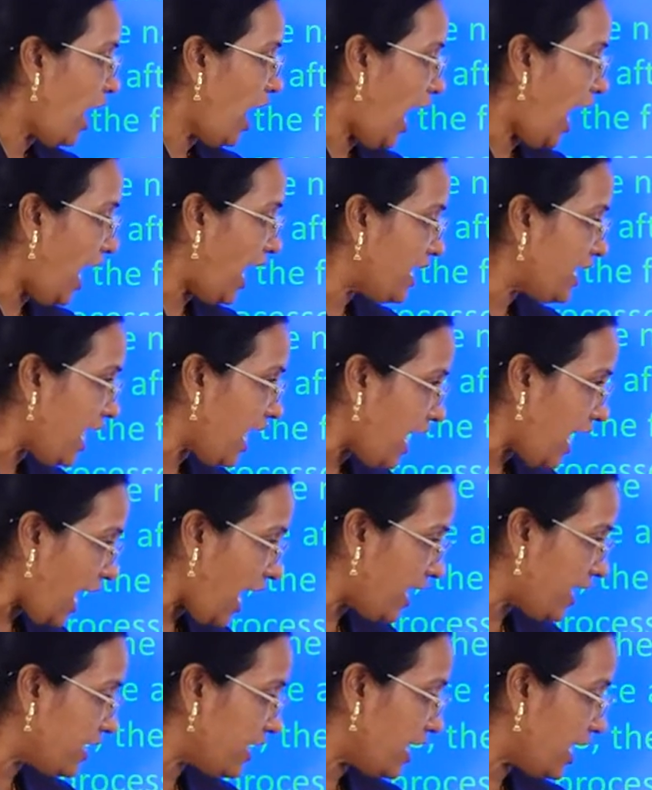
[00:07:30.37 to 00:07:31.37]
and
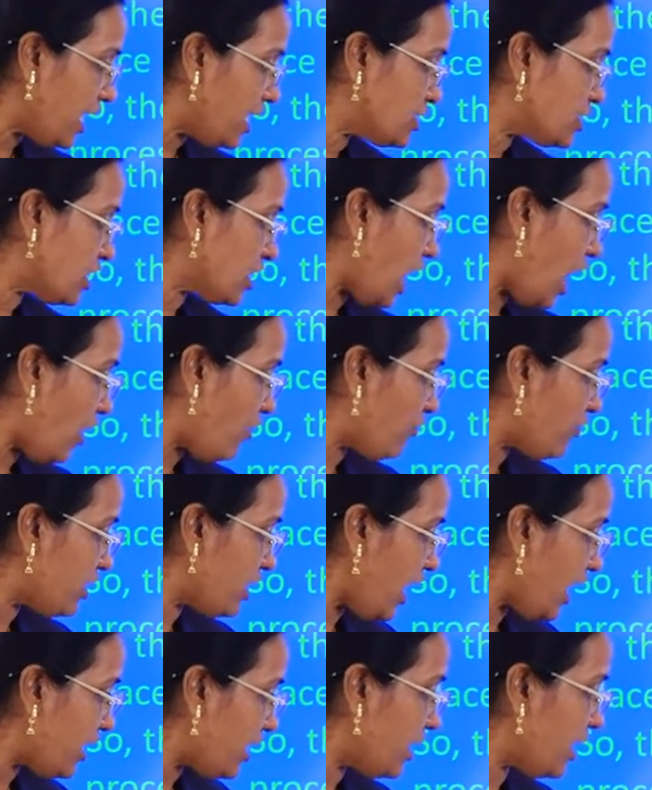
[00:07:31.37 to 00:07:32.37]
aggregation, after the
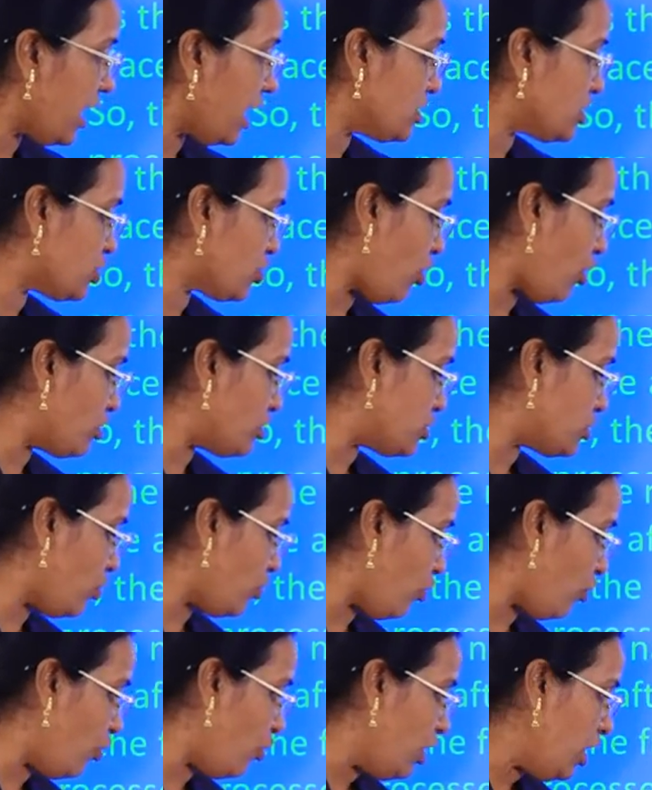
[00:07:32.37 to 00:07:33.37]
aggregation
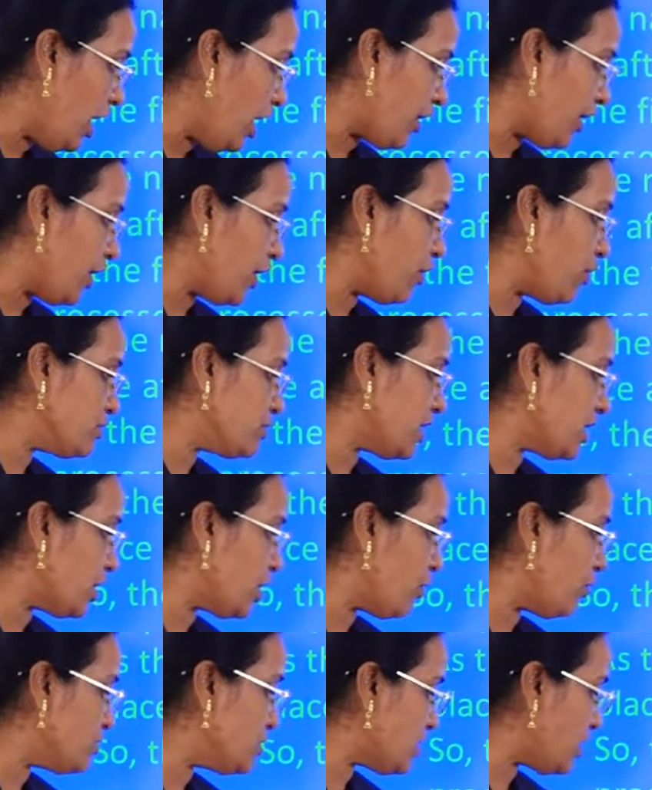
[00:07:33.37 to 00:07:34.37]
also, reducer
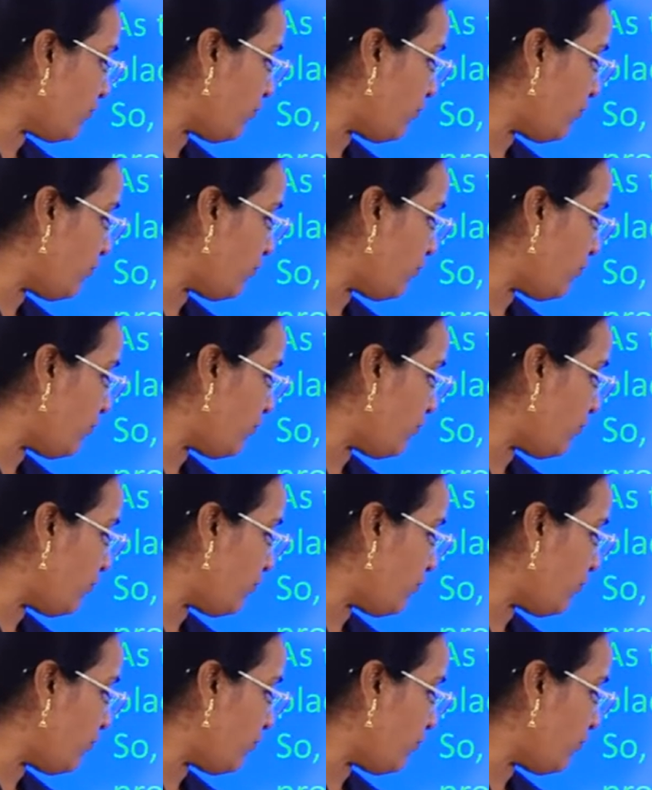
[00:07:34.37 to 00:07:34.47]
gives the